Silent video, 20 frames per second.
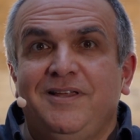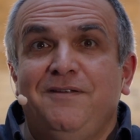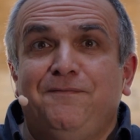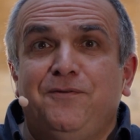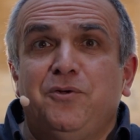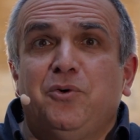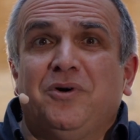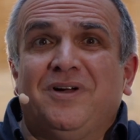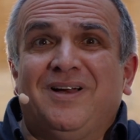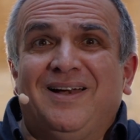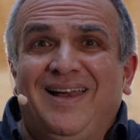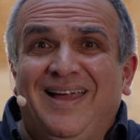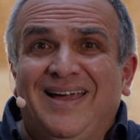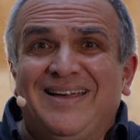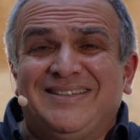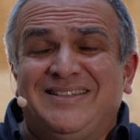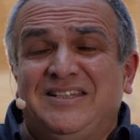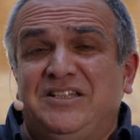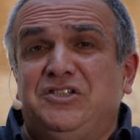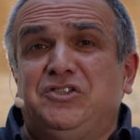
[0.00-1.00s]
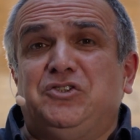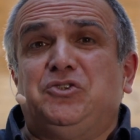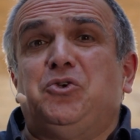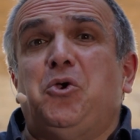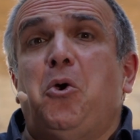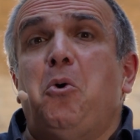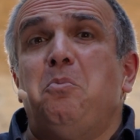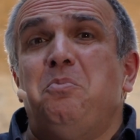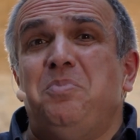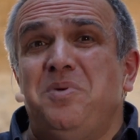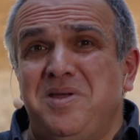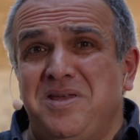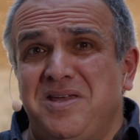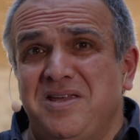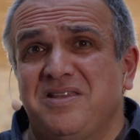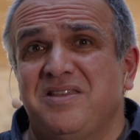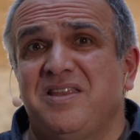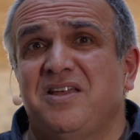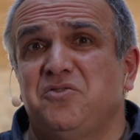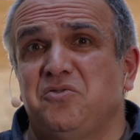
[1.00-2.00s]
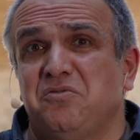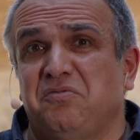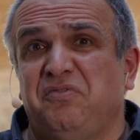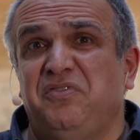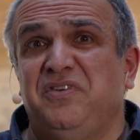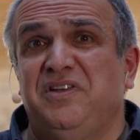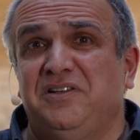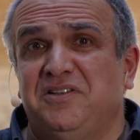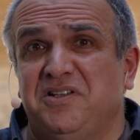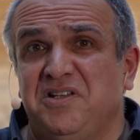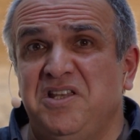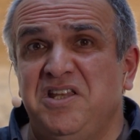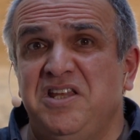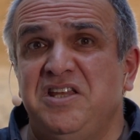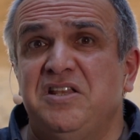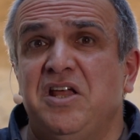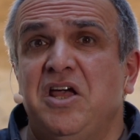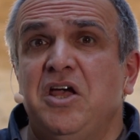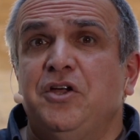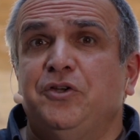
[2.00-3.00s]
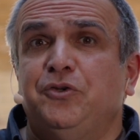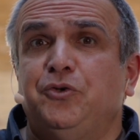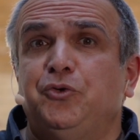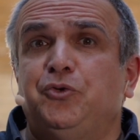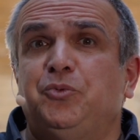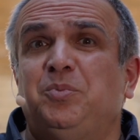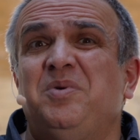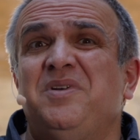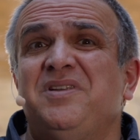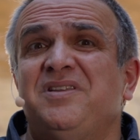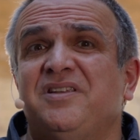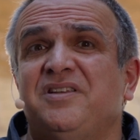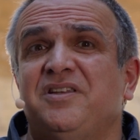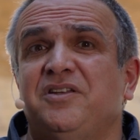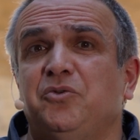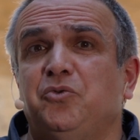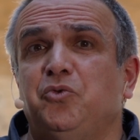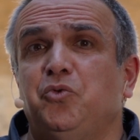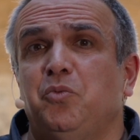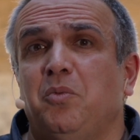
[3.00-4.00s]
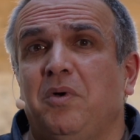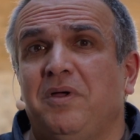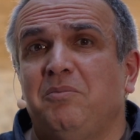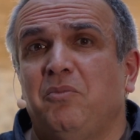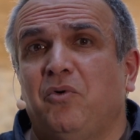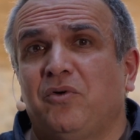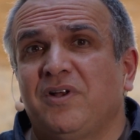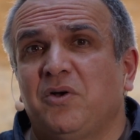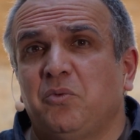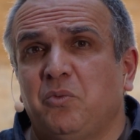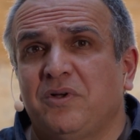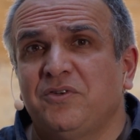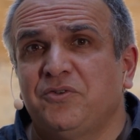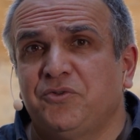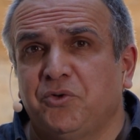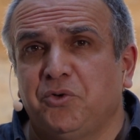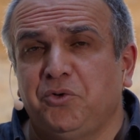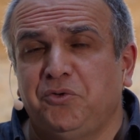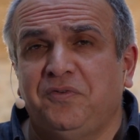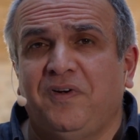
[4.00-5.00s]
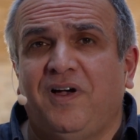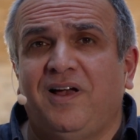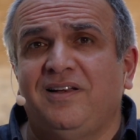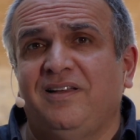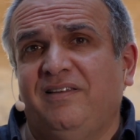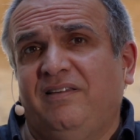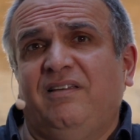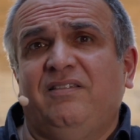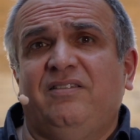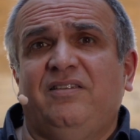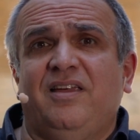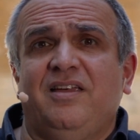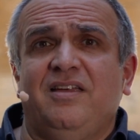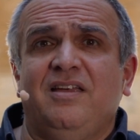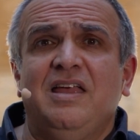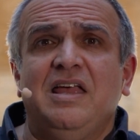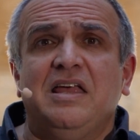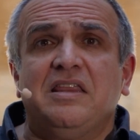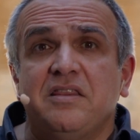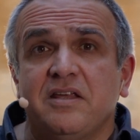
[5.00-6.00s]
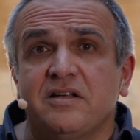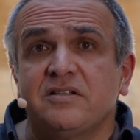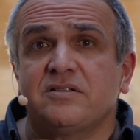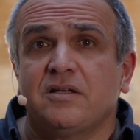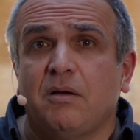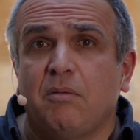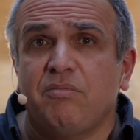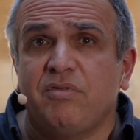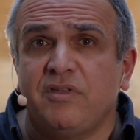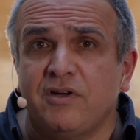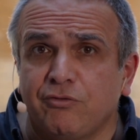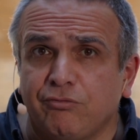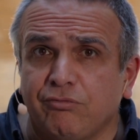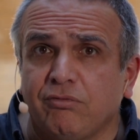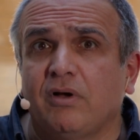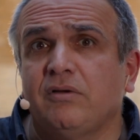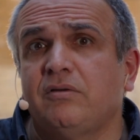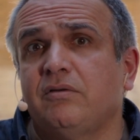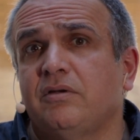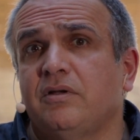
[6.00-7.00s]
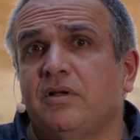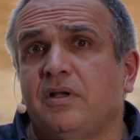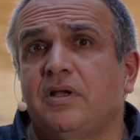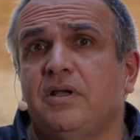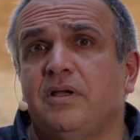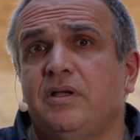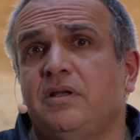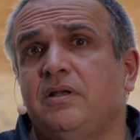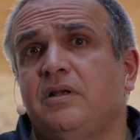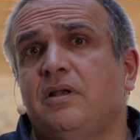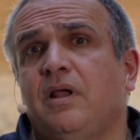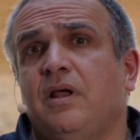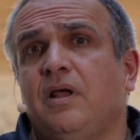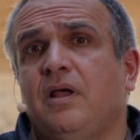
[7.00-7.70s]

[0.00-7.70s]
your class is so big that you feel the need to split it in more than one source file, as I say, there's something rotten in